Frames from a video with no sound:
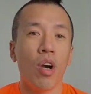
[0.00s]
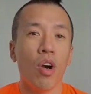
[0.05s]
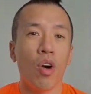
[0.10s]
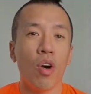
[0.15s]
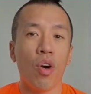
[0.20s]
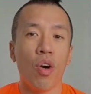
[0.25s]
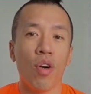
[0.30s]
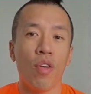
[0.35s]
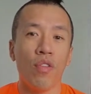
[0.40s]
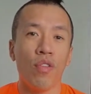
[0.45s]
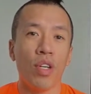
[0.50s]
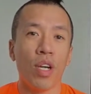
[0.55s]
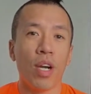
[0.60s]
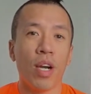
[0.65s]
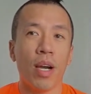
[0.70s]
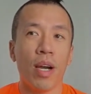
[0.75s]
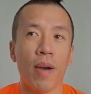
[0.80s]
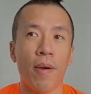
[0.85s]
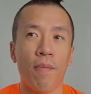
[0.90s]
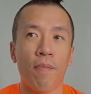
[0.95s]
Or if
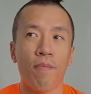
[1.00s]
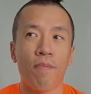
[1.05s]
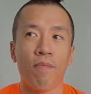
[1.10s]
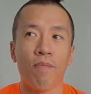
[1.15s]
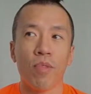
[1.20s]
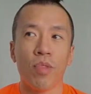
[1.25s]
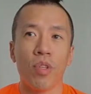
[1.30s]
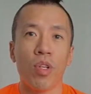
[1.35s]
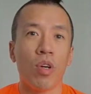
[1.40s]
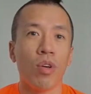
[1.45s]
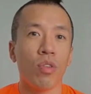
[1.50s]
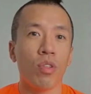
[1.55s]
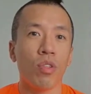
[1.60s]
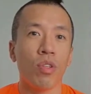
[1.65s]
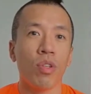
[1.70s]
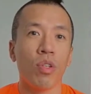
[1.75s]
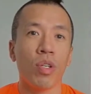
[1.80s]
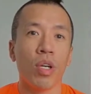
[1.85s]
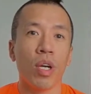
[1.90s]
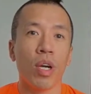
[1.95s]

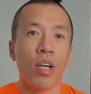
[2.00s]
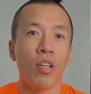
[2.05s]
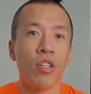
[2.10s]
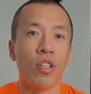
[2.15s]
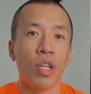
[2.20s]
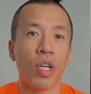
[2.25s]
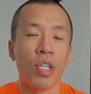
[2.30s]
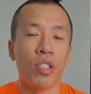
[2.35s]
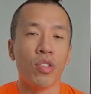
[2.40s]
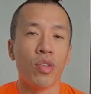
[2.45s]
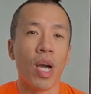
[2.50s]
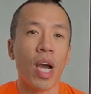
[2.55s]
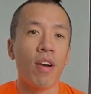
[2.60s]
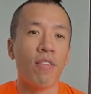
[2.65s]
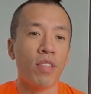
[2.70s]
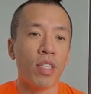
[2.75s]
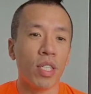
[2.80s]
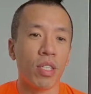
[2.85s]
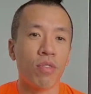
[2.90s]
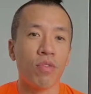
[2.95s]
you're
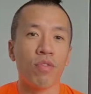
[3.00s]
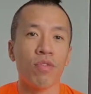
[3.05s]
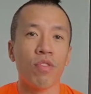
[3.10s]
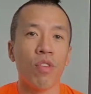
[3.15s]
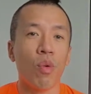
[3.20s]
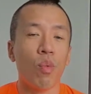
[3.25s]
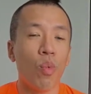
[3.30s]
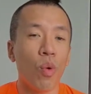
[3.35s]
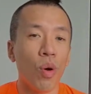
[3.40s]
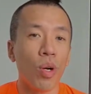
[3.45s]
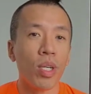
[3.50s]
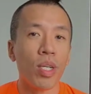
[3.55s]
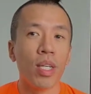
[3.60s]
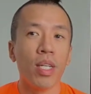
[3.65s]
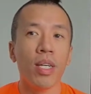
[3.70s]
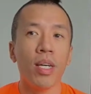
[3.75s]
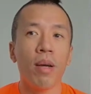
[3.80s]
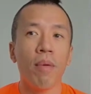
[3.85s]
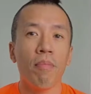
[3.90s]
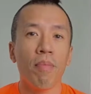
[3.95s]
traveling for work,
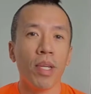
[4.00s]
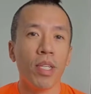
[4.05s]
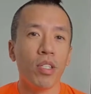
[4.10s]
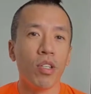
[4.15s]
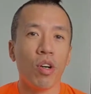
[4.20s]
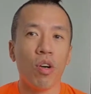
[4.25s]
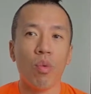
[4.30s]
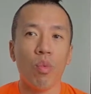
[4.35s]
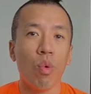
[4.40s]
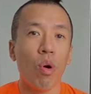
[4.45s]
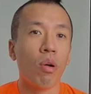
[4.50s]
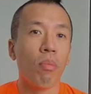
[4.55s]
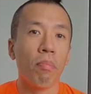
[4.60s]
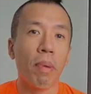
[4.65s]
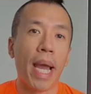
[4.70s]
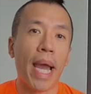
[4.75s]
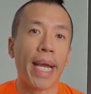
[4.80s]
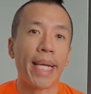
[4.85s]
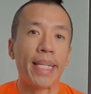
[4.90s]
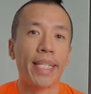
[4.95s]
bring your work
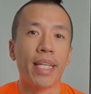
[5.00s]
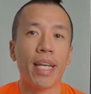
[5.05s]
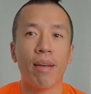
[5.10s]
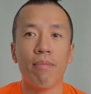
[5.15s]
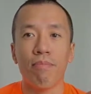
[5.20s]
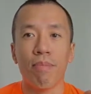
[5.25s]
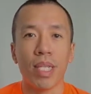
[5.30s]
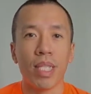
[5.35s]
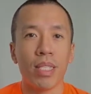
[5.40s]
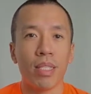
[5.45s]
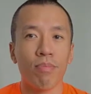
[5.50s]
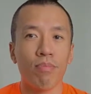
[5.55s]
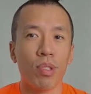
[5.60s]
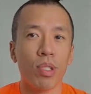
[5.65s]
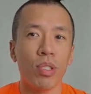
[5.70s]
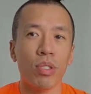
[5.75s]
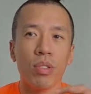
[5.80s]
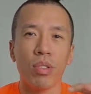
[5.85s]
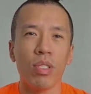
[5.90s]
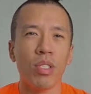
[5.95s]
bag.
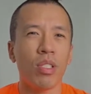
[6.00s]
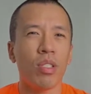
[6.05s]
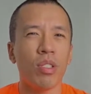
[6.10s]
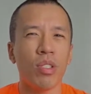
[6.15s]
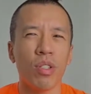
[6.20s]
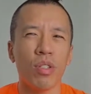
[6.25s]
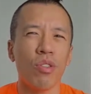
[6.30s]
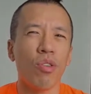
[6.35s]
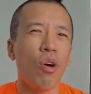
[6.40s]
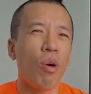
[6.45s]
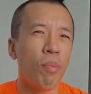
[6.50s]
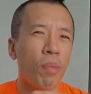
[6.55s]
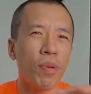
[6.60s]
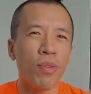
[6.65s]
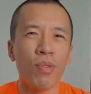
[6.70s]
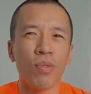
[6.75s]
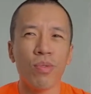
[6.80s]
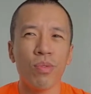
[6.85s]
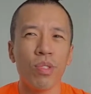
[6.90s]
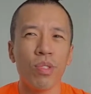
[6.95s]
Put your
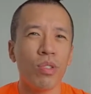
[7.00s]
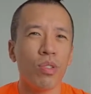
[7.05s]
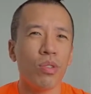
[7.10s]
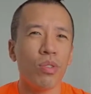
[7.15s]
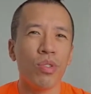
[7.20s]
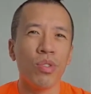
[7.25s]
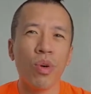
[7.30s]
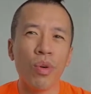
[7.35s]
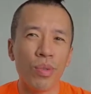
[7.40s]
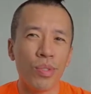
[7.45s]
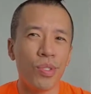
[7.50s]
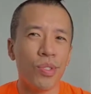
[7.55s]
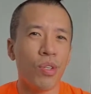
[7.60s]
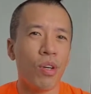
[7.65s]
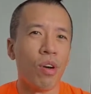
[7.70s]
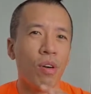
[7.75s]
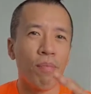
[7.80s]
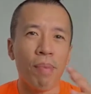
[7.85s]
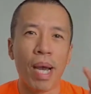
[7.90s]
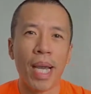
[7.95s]
normal notes
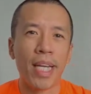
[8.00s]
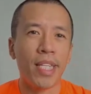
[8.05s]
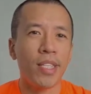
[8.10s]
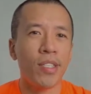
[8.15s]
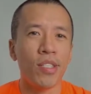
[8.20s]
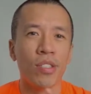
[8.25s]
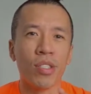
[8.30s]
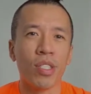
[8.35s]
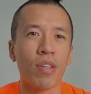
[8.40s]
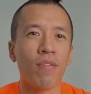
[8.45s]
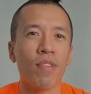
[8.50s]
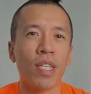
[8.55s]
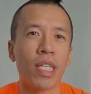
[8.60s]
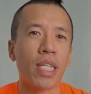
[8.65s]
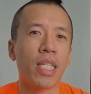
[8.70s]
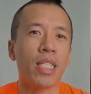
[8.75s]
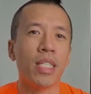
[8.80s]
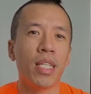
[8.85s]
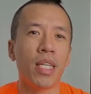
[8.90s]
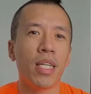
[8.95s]
or binders or something
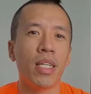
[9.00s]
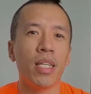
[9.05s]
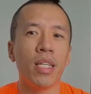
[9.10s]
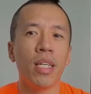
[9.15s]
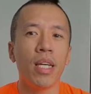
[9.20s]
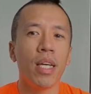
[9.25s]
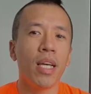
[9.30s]
in there.